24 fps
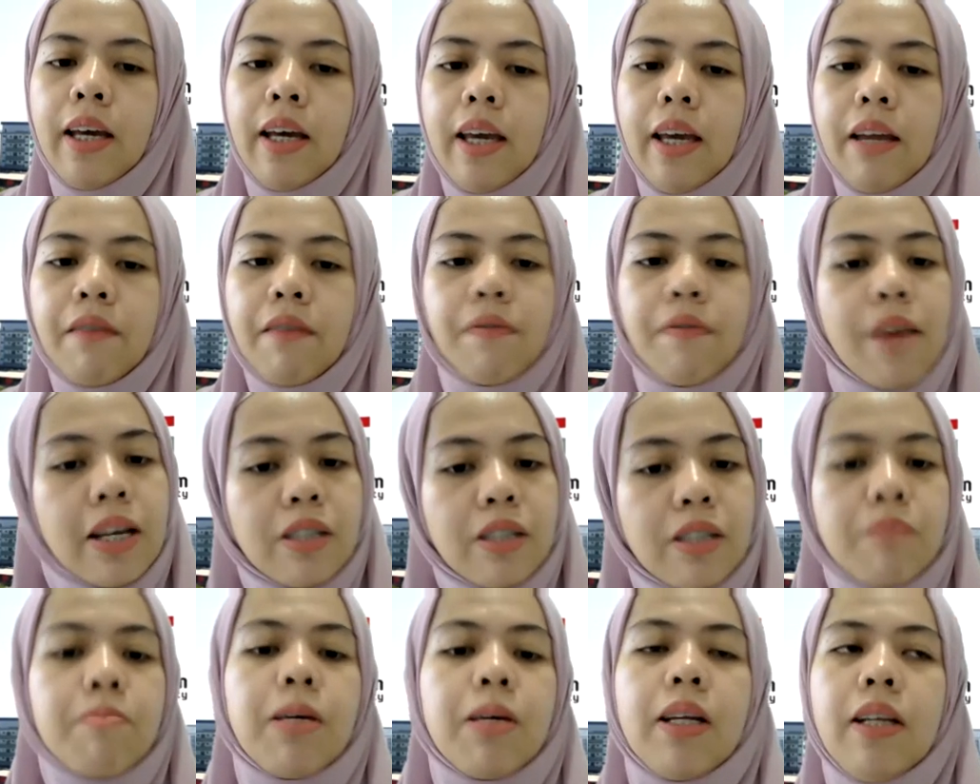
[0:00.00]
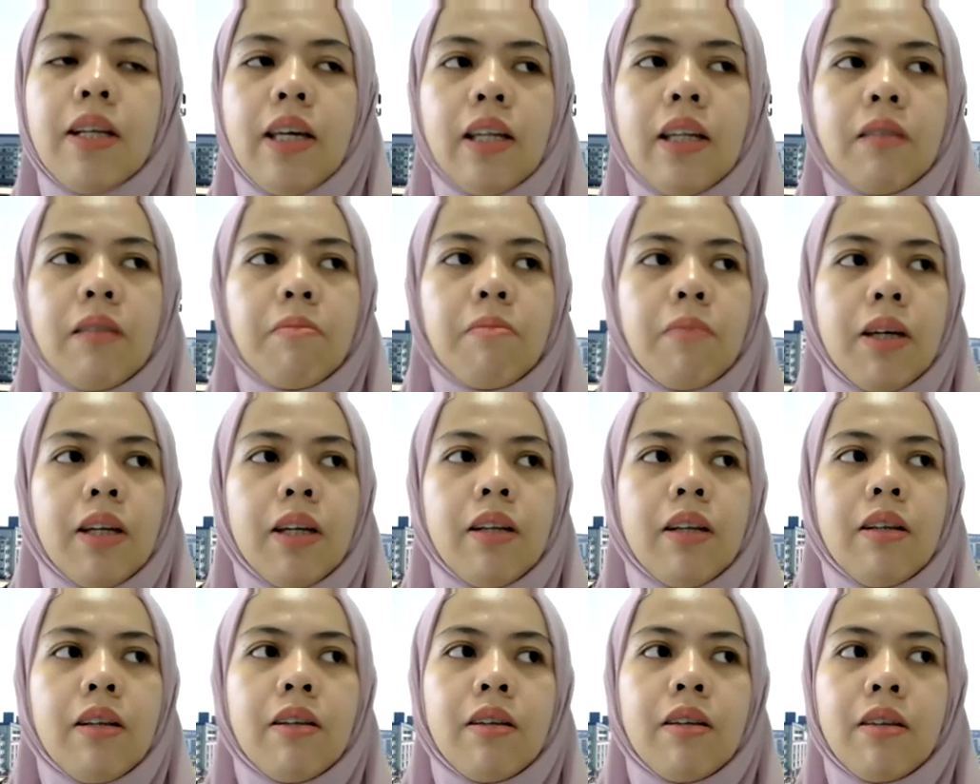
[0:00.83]
Investment, it
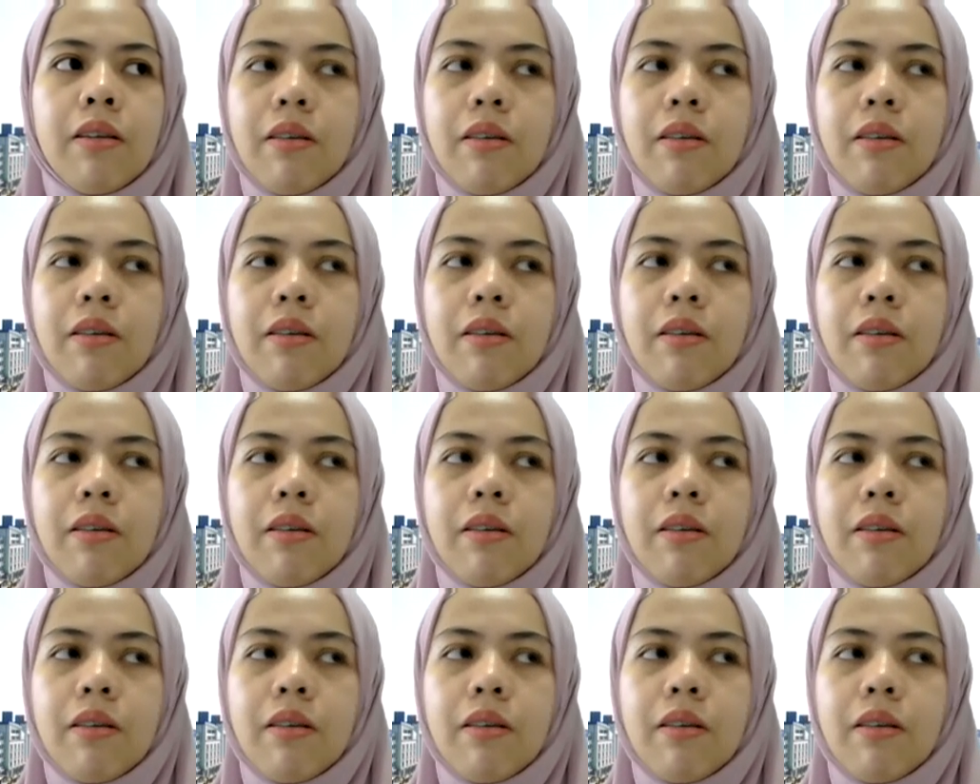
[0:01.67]
means